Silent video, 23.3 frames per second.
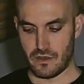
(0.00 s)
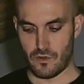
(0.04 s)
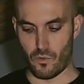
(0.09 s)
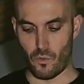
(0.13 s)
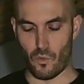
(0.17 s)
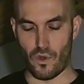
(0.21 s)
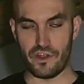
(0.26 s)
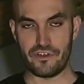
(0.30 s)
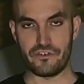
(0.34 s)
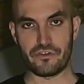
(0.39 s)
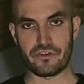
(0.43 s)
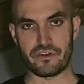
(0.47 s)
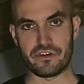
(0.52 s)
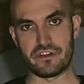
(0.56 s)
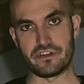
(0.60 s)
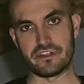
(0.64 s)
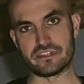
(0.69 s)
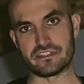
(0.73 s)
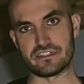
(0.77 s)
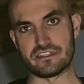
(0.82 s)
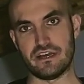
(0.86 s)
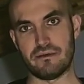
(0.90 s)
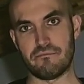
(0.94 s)
When you're in
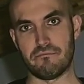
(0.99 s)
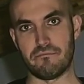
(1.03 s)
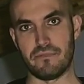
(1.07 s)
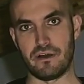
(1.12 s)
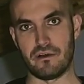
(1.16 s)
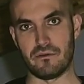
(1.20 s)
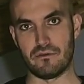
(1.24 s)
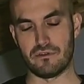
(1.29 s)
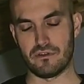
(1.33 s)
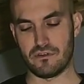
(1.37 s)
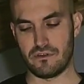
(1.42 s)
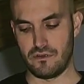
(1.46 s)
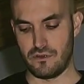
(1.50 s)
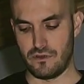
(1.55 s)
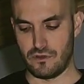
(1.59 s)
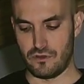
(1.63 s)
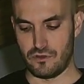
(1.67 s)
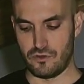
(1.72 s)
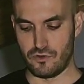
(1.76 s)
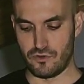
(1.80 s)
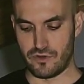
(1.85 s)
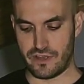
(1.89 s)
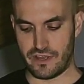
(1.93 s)
the sub mount,
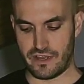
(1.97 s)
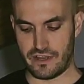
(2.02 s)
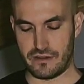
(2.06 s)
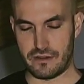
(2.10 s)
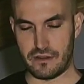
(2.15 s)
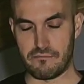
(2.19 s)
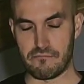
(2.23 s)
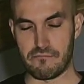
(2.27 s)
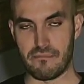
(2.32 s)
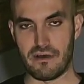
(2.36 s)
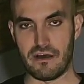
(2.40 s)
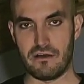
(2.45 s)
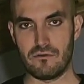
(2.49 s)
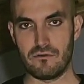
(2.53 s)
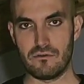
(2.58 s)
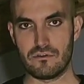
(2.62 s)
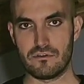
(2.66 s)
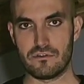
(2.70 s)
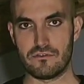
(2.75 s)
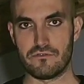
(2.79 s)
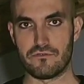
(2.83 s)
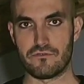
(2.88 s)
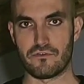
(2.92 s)
you can
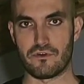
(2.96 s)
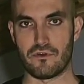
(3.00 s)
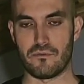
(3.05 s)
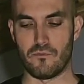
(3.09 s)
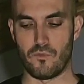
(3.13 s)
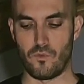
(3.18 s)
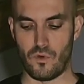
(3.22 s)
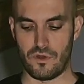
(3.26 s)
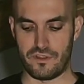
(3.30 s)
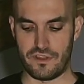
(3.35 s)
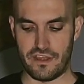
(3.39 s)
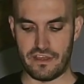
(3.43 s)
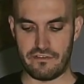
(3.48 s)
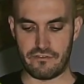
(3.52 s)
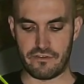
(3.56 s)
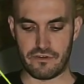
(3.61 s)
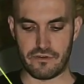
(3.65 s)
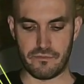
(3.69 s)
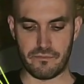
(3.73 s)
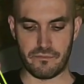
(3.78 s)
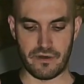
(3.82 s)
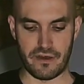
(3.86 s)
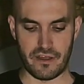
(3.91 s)
mount from
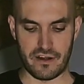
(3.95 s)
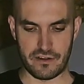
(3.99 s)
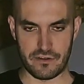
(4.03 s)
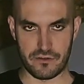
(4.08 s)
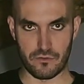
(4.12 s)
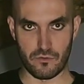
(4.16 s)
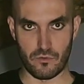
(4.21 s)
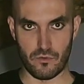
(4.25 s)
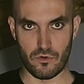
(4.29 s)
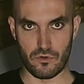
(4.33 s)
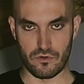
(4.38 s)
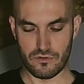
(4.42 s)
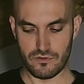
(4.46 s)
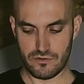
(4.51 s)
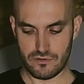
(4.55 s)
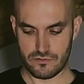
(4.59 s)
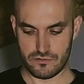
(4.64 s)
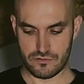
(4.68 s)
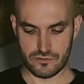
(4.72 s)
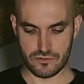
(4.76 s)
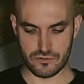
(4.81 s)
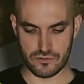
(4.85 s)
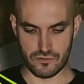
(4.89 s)
whatever part you want.
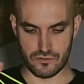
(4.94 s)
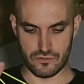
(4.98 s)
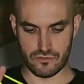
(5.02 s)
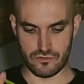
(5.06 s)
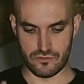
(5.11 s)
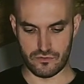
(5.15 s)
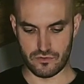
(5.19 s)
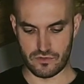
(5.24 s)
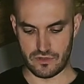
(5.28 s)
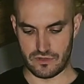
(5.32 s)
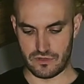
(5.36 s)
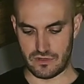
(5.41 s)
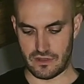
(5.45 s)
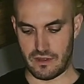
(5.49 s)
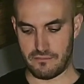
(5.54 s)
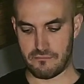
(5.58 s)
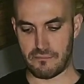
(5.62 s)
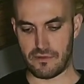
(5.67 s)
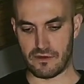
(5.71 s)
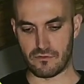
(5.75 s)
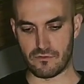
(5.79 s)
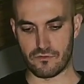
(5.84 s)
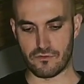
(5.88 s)
So you can
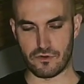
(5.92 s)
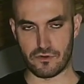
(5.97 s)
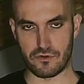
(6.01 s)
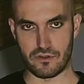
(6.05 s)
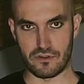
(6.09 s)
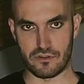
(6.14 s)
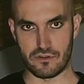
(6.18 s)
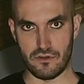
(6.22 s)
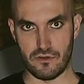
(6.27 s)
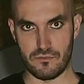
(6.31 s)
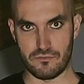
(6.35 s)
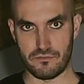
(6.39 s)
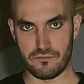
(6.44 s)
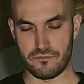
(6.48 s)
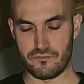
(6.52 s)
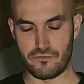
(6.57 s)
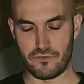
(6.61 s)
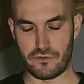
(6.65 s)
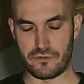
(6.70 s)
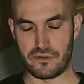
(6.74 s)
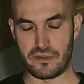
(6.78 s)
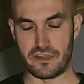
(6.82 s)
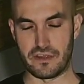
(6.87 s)
unmount from the top,
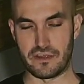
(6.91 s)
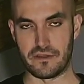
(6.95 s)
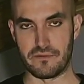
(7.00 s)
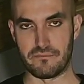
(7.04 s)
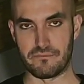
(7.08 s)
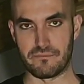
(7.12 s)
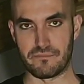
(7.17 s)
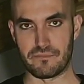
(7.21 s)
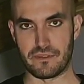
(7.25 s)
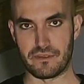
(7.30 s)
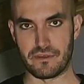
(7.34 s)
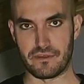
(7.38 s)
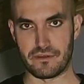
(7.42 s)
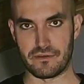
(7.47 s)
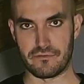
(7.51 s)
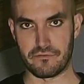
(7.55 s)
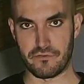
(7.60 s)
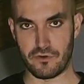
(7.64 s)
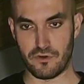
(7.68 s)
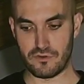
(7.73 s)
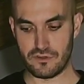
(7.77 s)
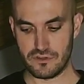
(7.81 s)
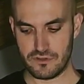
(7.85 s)
from the
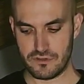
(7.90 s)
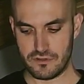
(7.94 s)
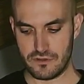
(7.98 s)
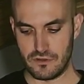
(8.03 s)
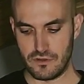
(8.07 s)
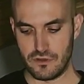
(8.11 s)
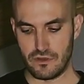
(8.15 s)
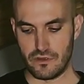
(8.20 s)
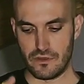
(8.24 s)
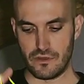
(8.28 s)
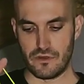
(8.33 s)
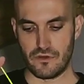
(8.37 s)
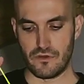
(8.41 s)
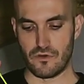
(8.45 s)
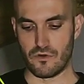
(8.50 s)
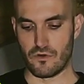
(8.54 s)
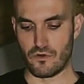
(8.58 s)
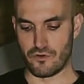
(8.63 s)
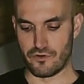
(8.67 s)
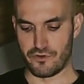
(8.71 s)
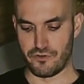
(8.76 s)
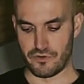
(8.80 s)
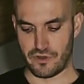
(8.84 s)
front,
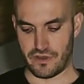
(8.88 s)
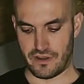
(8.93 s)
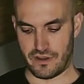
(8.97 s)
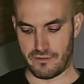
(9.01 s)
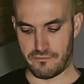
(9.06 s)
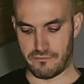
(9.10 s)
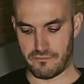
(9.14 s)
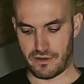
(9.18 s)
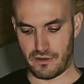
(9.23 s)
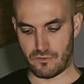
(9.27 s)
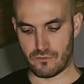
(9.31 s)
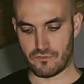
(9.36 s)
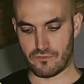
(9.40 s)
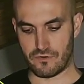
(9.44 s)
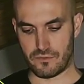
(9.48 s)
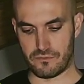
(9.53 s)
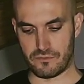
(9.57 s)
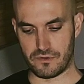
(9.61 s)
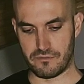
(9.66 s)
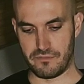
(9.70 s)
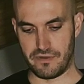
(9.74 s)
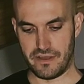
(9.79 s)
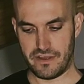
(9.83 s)
or you can unmount
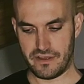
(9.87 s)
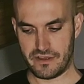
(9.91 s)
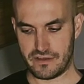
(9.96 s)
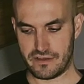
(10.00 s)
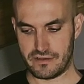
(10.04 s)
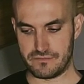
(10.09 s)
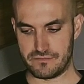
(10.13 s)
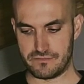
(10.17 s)
from the back.